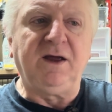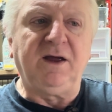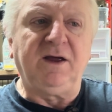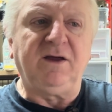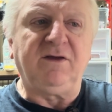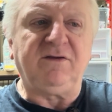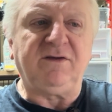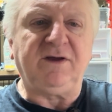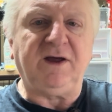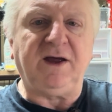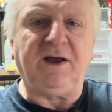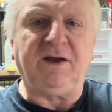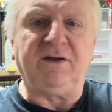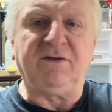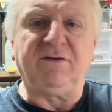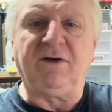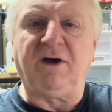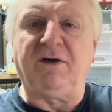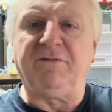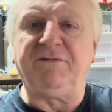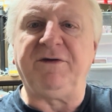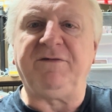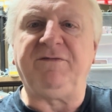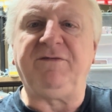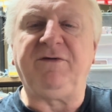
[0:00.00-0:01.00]
sounds
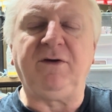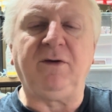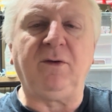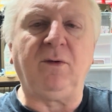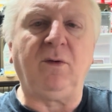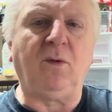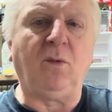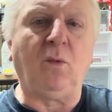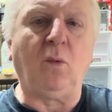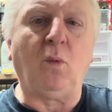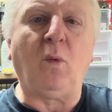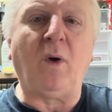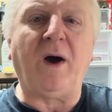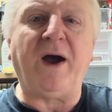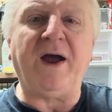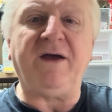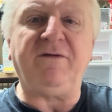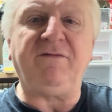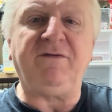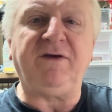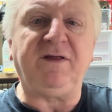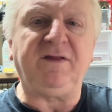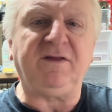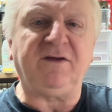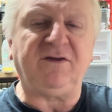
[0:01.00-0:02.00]
off if you're
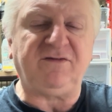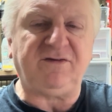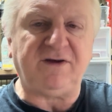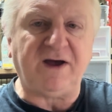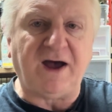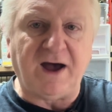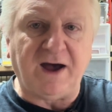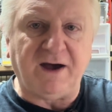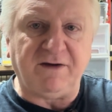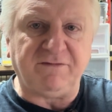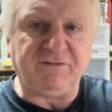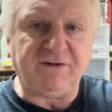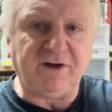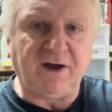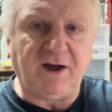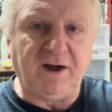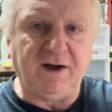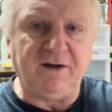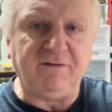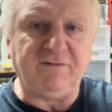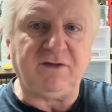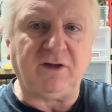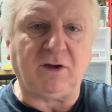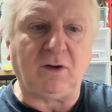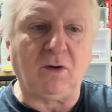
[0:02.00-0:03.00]
waving the shaft
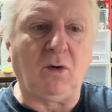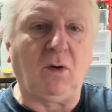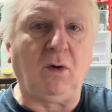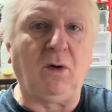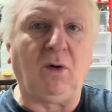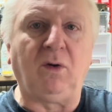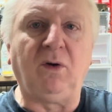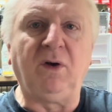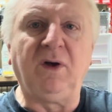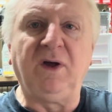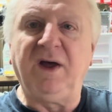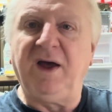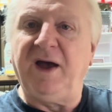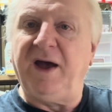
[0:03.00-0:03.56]
over the coil.